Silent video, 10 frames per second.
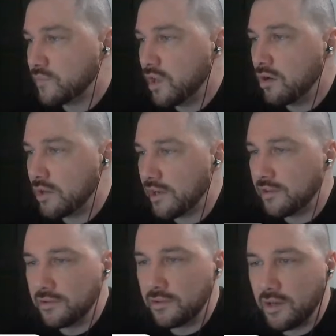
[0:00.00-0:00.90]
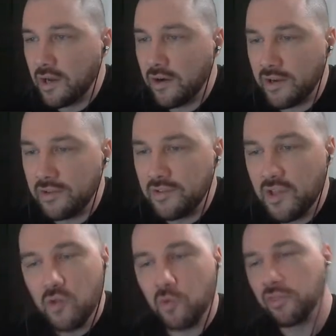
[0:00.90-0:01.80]
Okay, all right.
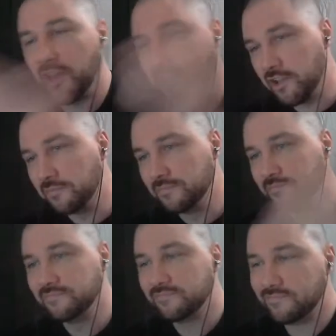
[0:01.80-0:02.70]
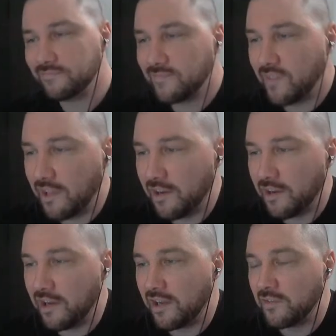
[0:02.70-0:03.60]
Well, thank you,
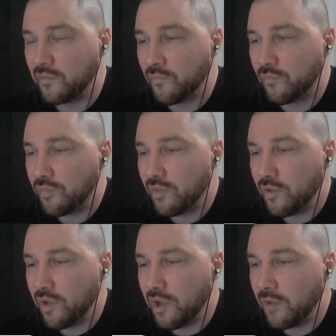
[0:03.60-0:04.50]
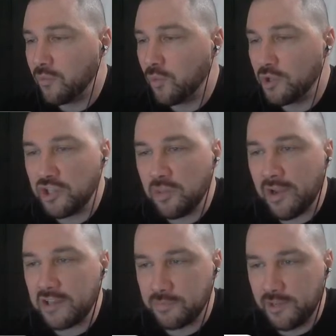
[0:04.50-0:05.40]
and I wish you the
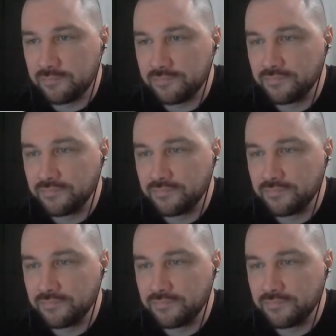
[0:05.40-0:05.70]
best, man.